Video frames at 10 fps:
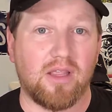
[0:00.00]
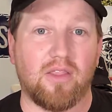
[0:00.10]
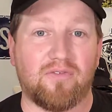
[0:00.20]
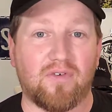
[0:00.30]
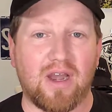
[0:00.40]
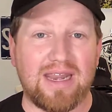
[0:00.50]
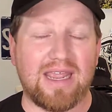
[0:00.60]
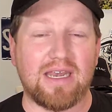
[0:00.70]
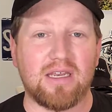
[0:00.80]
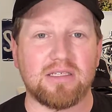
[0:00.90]
The front
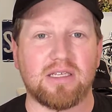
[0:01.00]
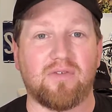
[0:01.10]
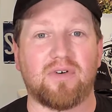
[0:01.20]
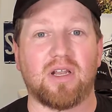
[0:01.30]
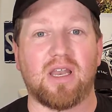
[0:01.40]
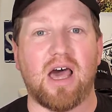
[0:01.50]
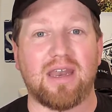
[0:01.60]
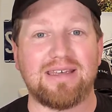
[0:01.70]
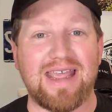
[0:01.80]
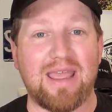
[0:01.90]
end suffered a lot
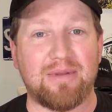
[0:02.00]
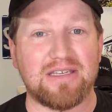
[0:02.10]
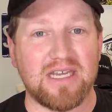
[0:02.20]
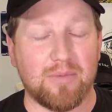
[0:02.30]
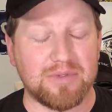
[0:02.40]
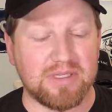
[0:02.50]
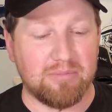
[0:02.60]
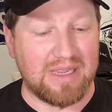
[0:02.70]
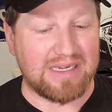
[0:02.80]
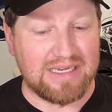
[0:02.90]
of damage. It was a
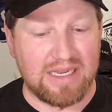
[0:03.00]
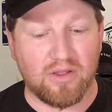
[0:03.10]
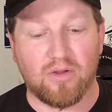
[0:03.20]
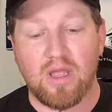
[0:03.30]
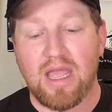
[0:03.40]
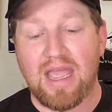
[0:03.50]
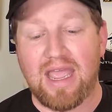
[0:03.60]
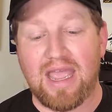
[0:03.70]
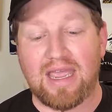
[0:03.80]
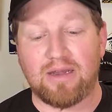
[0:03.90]
big deal,
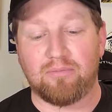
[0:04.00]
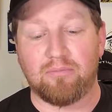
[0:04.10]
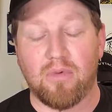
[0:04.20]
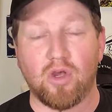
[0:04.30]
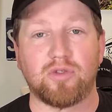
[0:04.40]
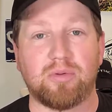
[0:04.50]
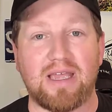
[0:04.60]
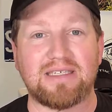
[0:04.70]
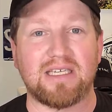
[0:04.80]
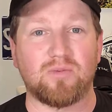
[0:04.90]
and most
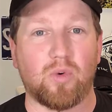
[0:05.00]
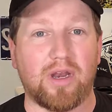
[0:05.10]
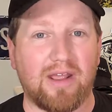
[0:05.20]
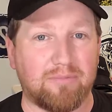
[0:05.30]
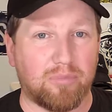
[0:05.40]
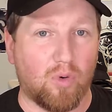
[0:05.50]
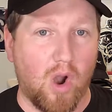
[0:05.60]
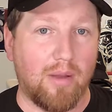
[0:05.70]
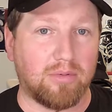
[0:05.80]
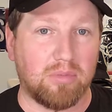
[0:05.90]
places would have
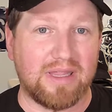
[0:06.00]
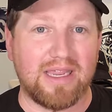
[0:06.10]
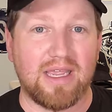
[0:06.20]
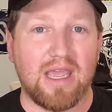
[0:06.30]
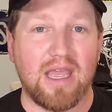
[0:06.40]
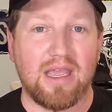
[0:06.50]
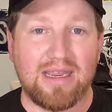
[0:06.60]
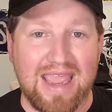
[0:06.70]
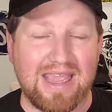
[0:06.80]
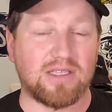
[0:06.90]
probably
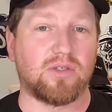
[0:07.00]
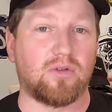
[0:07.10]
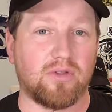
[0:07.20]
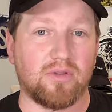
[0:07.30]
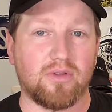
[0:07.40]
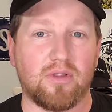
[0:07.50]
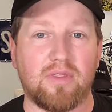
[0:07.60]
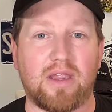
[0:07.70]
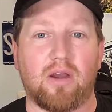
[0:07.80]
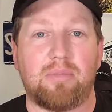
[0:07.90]
canceled
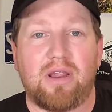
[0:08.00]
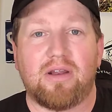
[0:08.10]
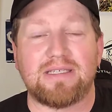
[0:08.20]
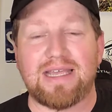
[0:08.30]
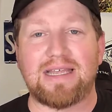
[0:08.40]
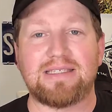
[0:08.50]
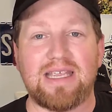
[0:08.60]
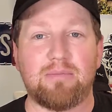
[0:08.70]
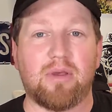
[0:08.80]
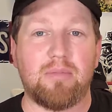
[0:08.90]
their appearance at
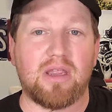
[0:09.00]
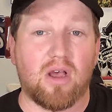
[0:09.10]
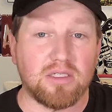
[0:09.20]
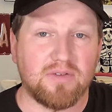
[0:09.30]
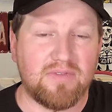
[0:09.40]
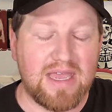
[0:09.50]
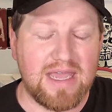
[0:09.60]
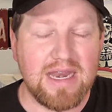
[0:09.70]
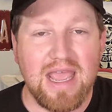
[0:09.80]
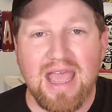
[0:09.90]
SEMA because of
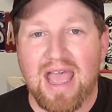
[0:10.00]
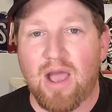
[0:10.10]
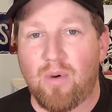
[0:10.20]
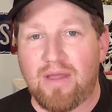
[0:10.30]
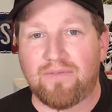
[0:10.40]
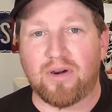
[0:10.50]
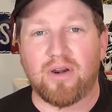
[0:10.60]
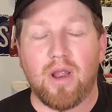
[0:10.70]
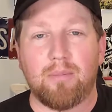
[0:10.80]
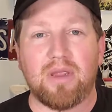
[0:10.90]
that.
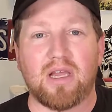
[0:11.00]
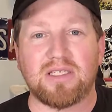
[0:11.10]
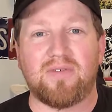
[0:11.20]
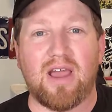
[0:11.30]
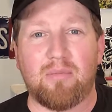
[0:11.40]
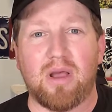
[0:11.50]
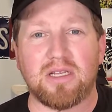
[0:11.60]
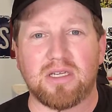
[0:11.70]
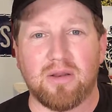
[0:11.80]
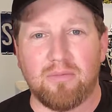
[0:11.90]
However, because of how much